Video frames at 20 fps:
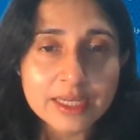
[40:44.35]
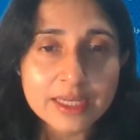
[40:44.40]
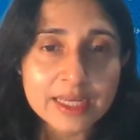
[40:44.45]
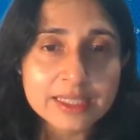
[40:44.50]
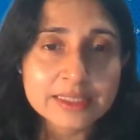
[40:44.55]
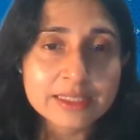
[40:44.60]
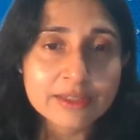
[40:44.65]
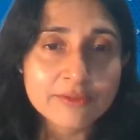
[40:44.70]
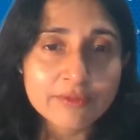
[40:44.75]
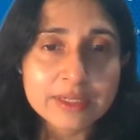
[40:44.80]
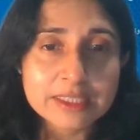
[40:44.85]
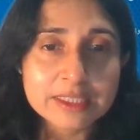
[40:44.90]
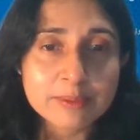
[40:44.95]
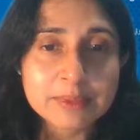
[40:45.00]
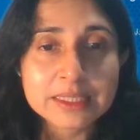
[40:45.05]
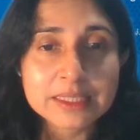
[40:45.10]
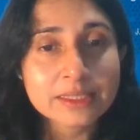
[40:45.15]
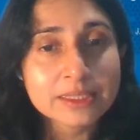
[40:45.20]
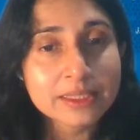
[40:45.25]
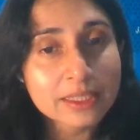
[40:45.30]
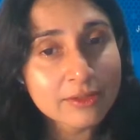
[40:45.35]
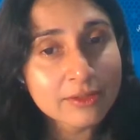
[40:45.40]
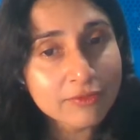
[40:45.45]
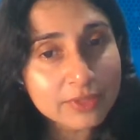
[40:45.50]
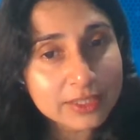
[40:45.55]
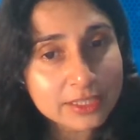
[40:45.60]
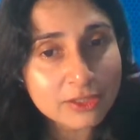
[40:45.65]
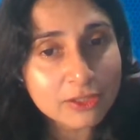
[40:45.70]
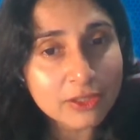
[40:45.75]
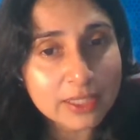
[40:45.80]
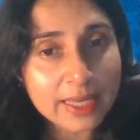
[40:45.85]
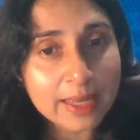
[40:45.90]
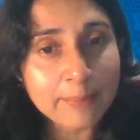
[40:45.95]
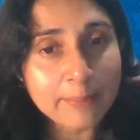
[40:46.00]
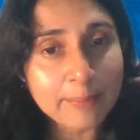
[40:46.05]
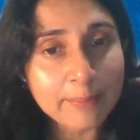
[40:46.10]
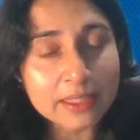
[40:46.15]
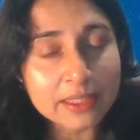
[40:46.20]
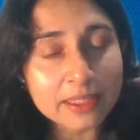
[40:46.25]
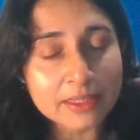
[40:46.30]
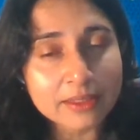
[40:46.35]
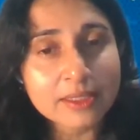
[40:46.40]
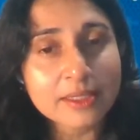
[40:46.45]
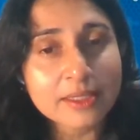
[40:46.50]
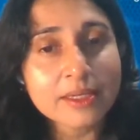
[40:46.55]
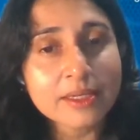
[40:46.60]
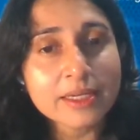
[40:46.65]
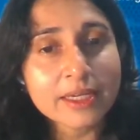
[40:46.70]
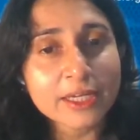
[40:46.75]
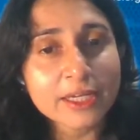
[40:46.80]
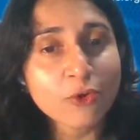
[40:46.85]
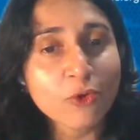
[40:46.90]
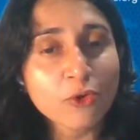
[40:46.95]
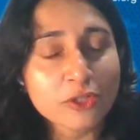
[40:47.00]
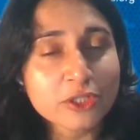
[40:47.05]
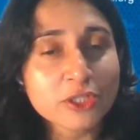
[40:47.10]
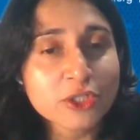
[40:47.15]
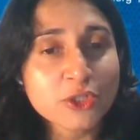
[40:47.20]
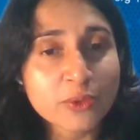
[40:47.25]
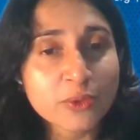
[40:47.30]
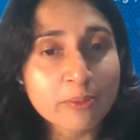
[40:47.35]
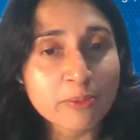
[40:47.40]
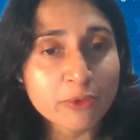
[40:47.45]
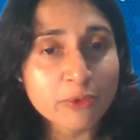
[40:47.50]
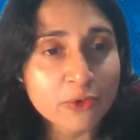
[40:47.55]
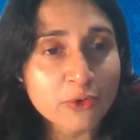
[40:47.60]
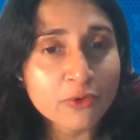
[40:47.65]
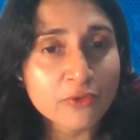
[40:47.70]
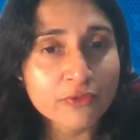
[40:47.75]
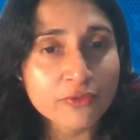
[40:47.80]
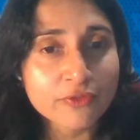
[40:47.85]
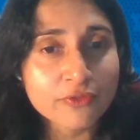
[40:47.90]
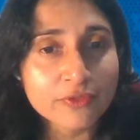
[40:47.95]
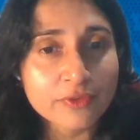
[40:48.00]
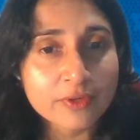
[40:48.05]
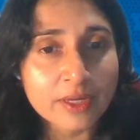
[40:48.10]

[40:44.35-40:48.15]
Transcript: as investments in physical capital in order to improve